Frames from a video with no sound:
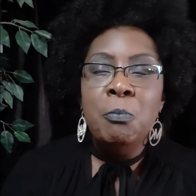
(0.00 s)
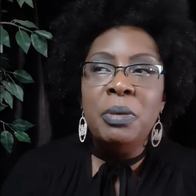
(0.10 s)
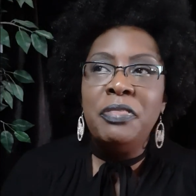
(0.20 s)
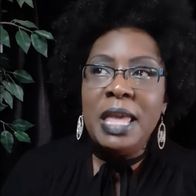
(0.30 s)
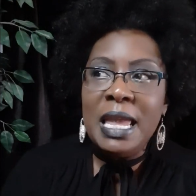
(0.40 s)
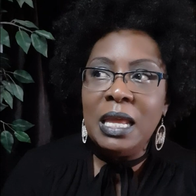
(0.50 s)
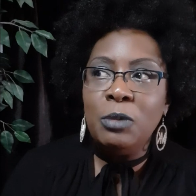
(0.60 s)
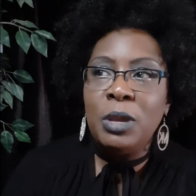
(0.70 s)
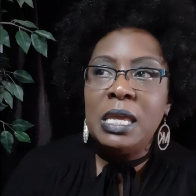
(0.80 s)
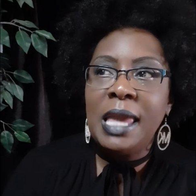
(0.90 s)
But
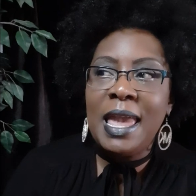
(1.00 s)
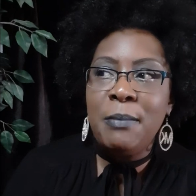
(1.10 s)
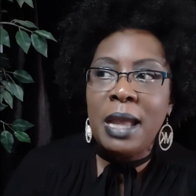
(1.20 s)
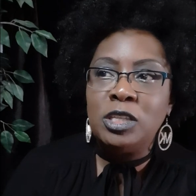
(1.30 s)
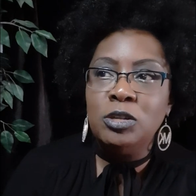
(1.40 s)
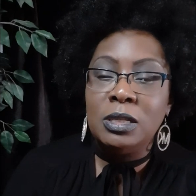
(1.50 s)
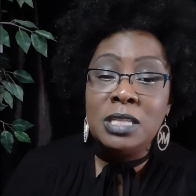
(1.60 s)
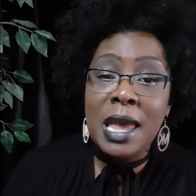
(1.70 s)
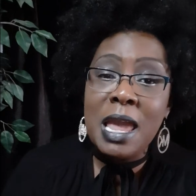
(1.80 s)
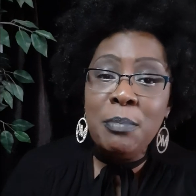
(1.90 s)
then when he came back to the
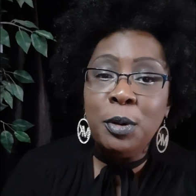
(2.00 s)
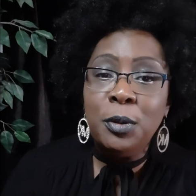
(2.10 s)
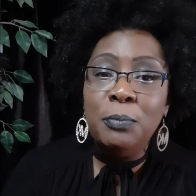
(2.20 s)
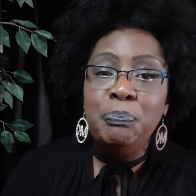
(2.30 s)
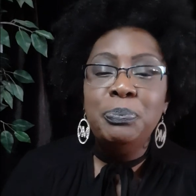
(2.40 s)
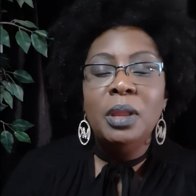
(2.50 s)
table,